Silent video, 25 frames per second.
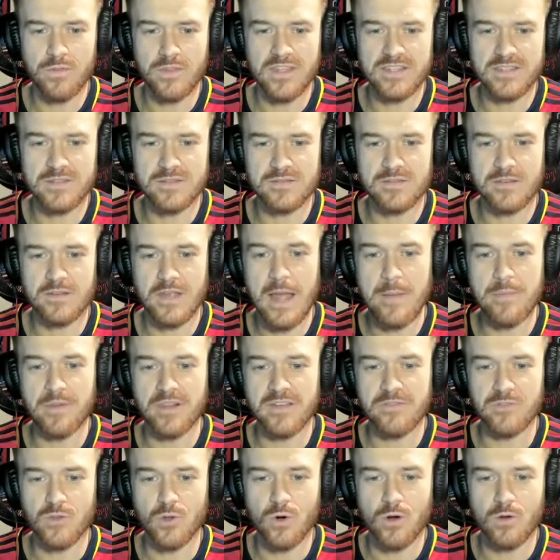this I
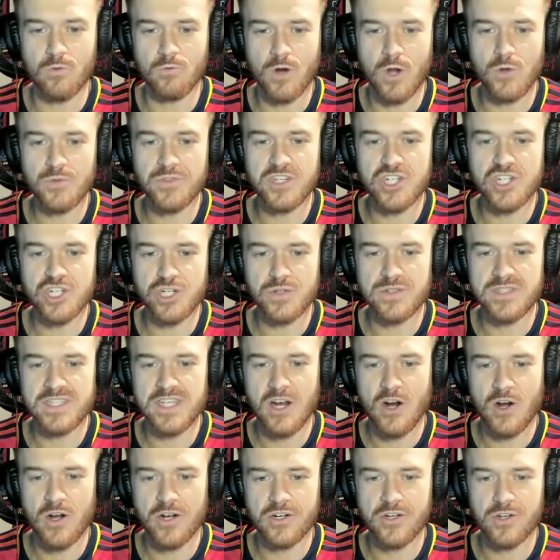believe Laurel wrote the
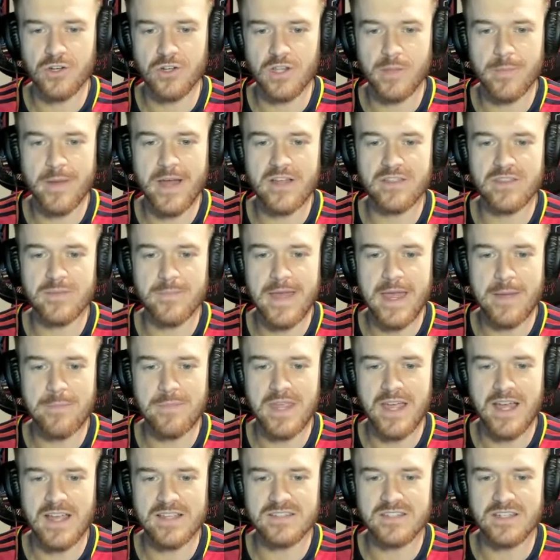juicy article about the Matt
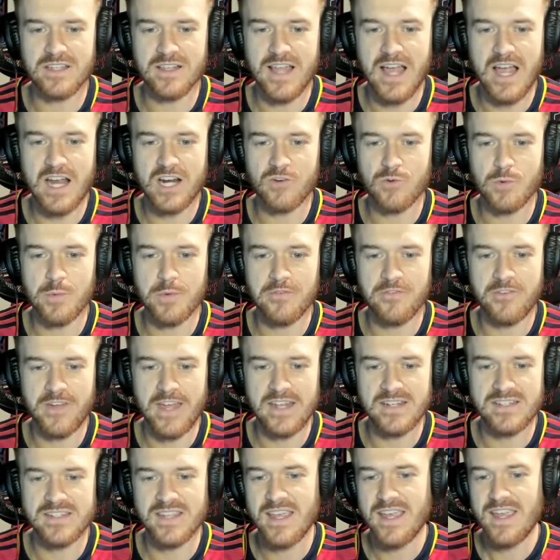Miazga locker room
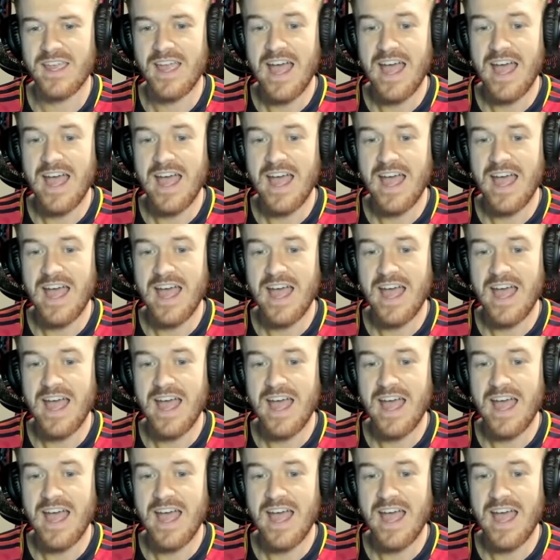event.